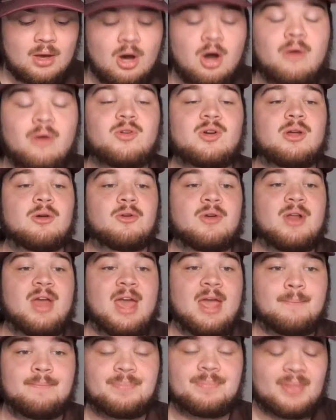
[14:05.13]
over Notre
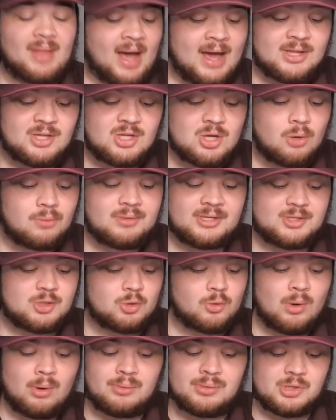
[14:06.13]
Dame. I don't
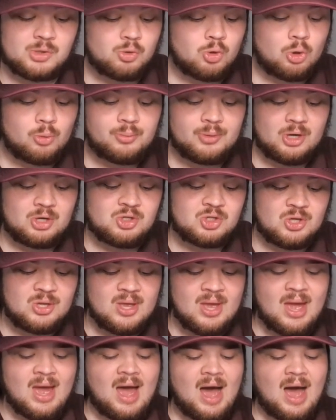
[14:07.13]
disagree with the score prediction.